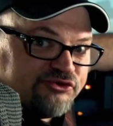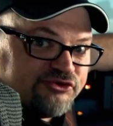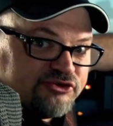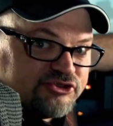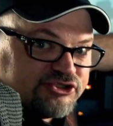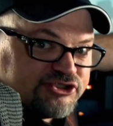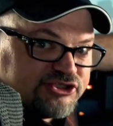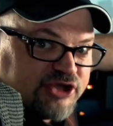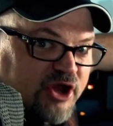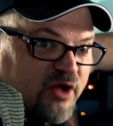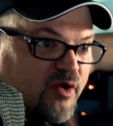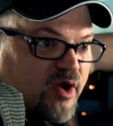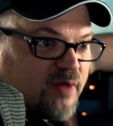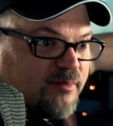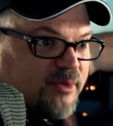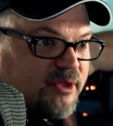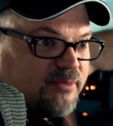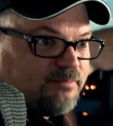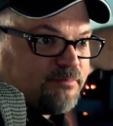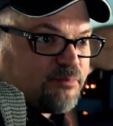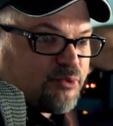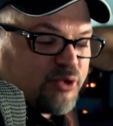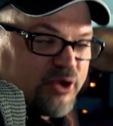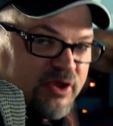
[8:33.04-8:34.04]
goes to show, I
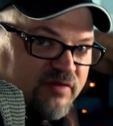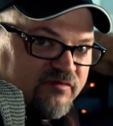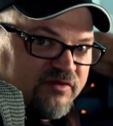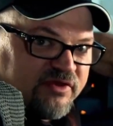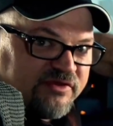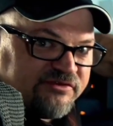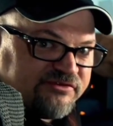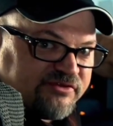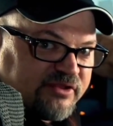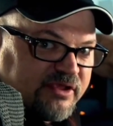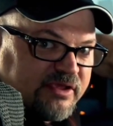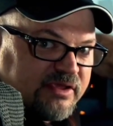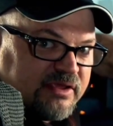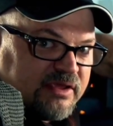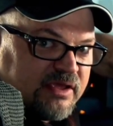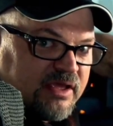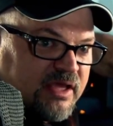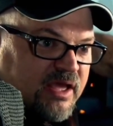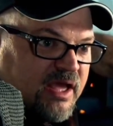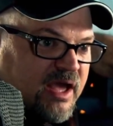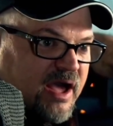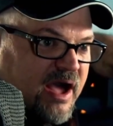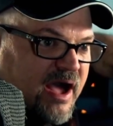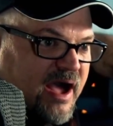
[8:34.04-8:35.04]
mean, previously
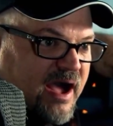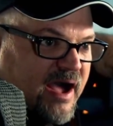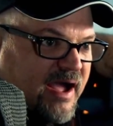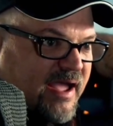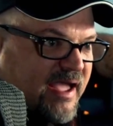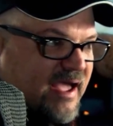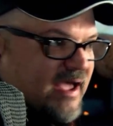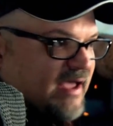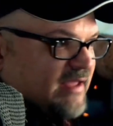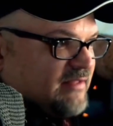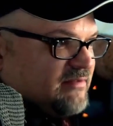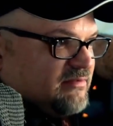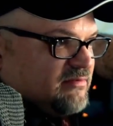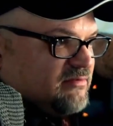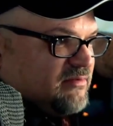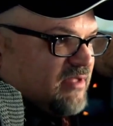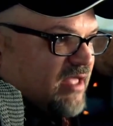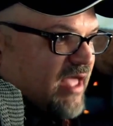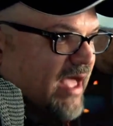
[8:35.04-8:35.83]
I had